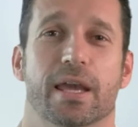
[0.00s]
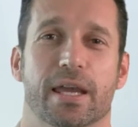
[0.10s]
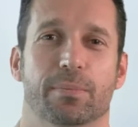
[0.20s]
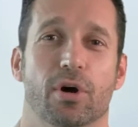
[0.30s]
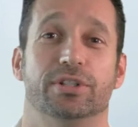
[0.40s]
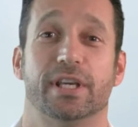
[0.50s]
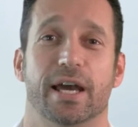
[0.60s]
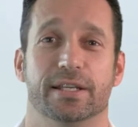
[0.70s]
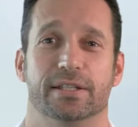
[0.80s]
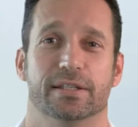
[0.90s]
In most
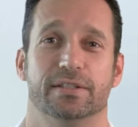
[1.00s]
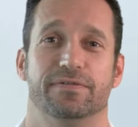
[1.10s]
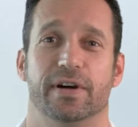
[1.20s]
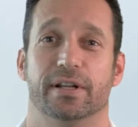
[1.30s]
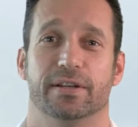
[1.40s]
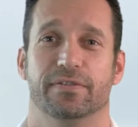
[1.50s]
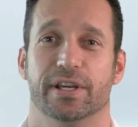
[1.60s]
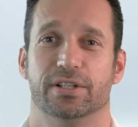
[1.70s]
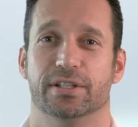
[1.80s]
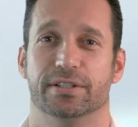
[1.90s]
cases, fungal
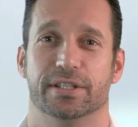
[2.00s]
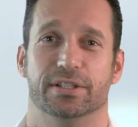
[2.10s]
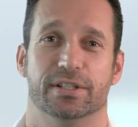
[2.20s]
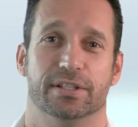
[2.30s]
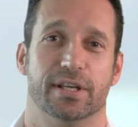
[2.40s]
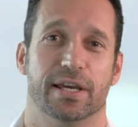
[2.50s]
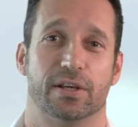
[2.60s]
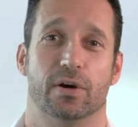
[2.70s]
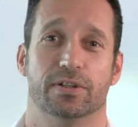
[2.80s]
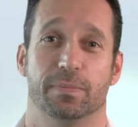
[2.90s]
infections is just a
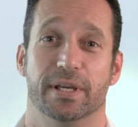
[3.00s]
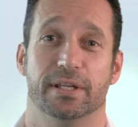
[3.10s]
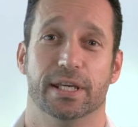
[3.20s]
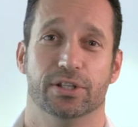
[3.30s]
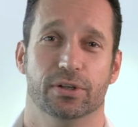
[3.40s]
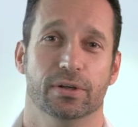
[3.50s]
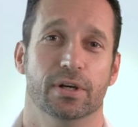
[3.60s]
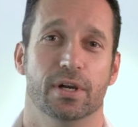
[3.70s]
cosmetic issue.